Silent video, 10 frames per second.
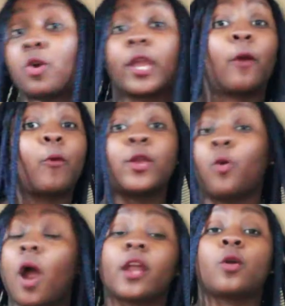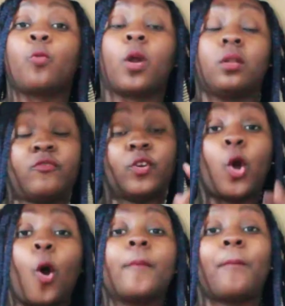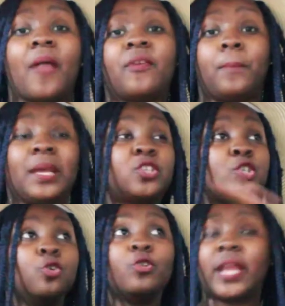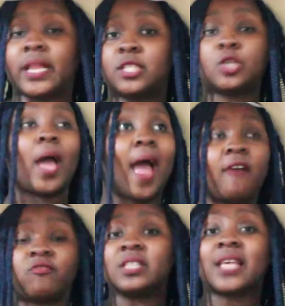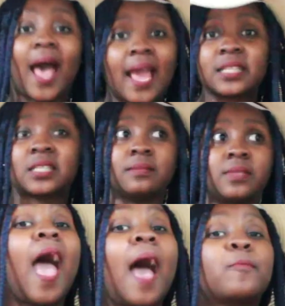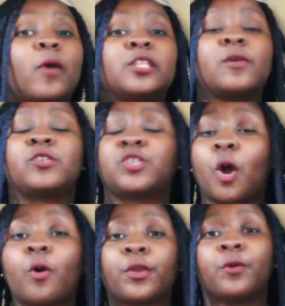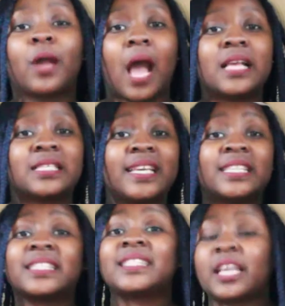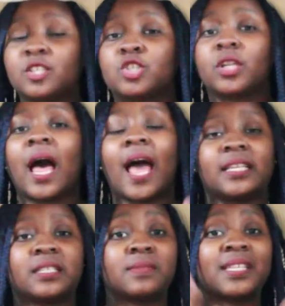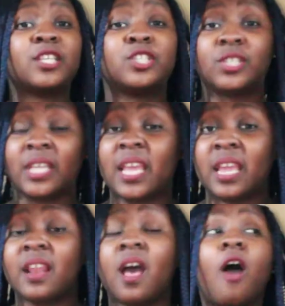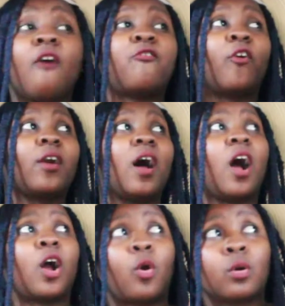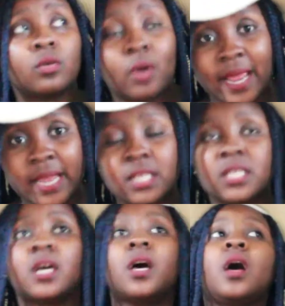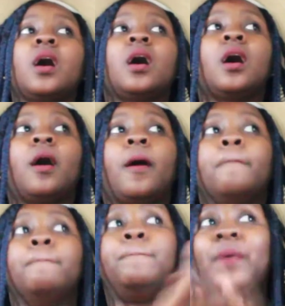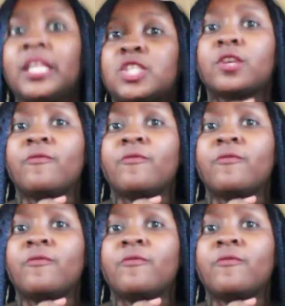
don't care where you are in the world, if you're going by the beach, you need to have these items. I'm going to show you guys the essential items that you need for a great beach